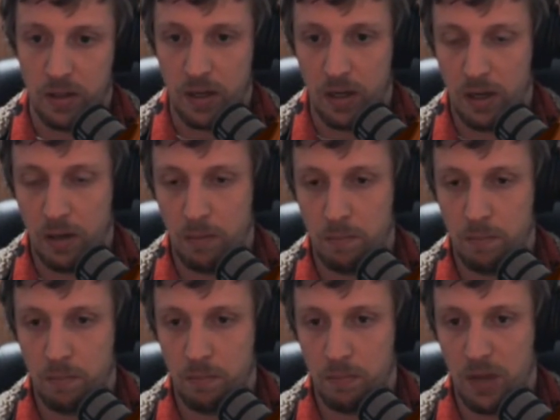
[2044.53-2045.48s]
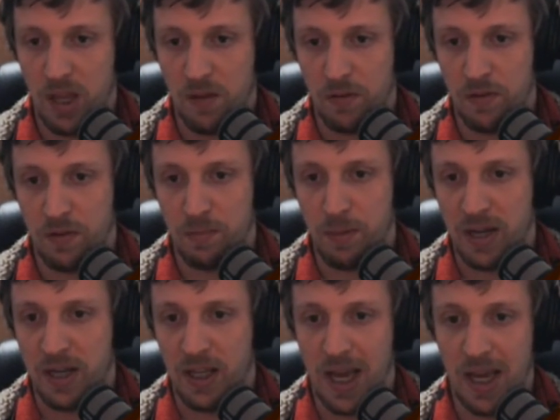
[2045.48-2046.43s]
If it's a
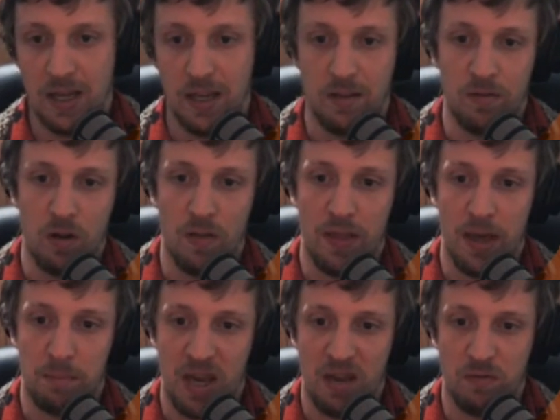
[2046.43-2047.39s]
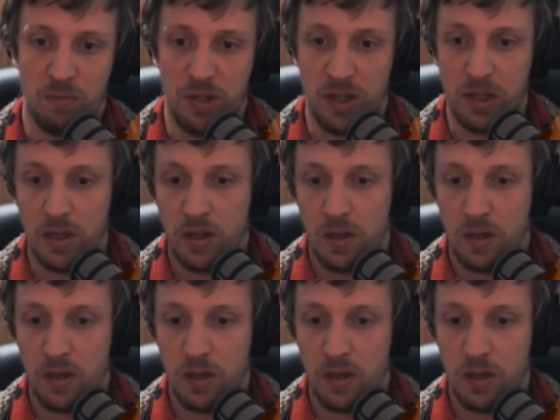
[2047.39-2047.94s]
speculate, it's not that bad for me.